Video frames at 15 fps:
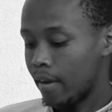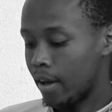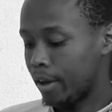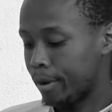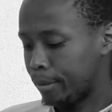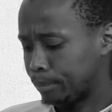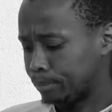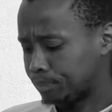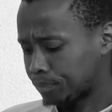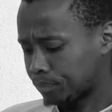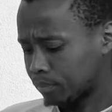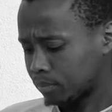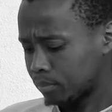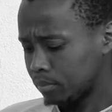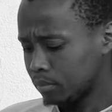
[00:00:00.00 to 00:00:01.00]
And
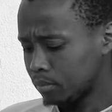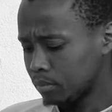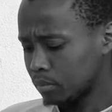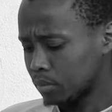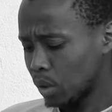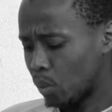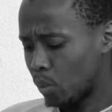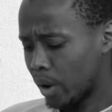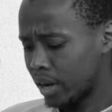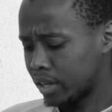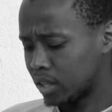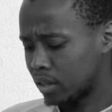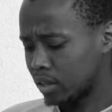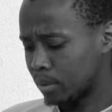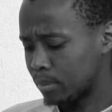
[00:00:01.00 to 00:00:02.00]
what I
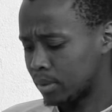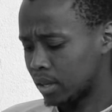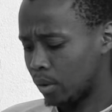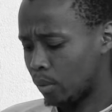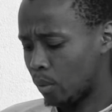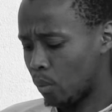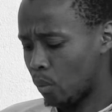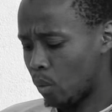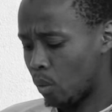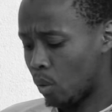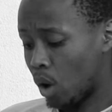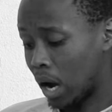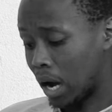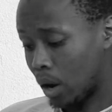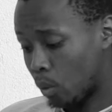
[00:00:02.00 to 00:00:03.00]
tell them,
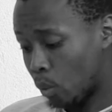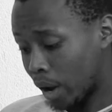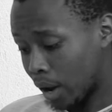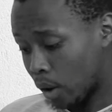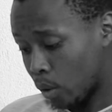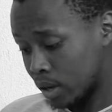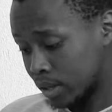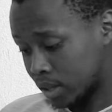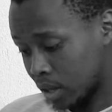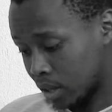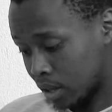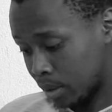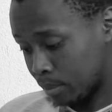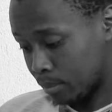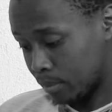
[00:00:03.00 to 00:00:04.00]
what I always
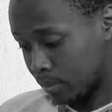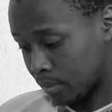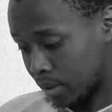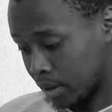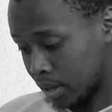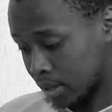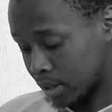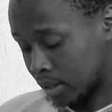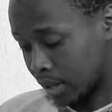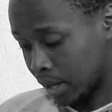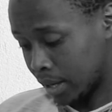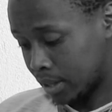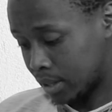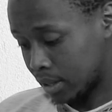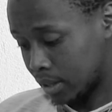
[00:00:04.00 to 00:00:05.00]
tell them is
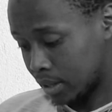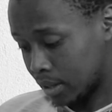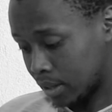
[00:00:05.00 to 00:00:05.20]
that,